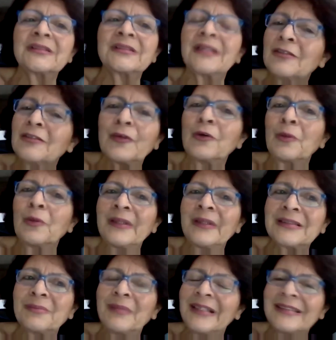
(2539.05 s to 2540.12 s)
there's very
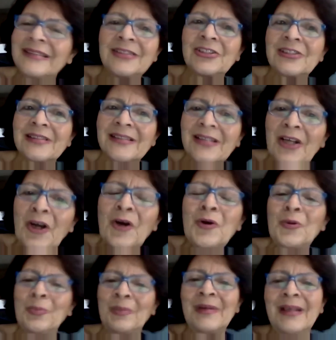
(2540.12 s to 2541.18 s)
mixed messages at
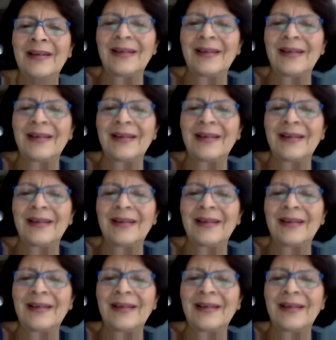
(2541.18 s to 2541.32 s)
home